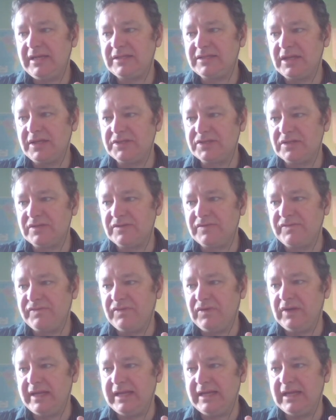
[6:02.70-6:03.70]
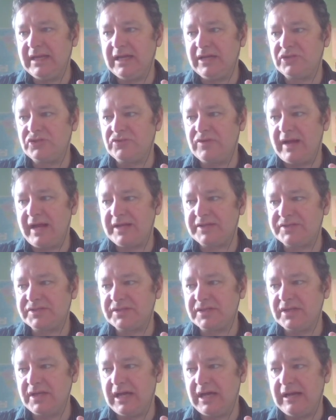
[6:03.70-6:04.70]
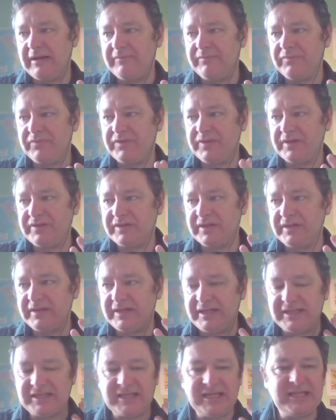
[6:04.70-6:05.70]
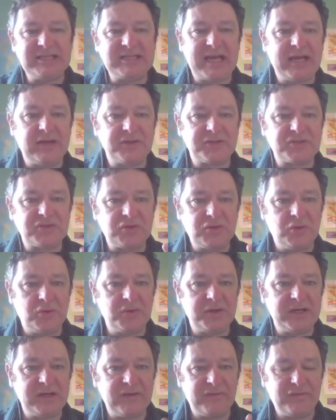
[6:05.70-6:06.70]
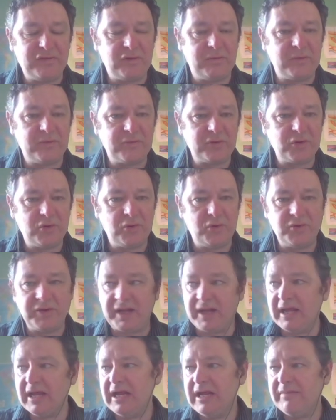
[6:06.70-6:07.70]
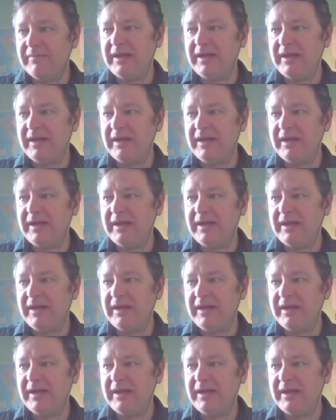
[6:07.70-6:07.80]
doesn't fully address the details recorded in the formal recording,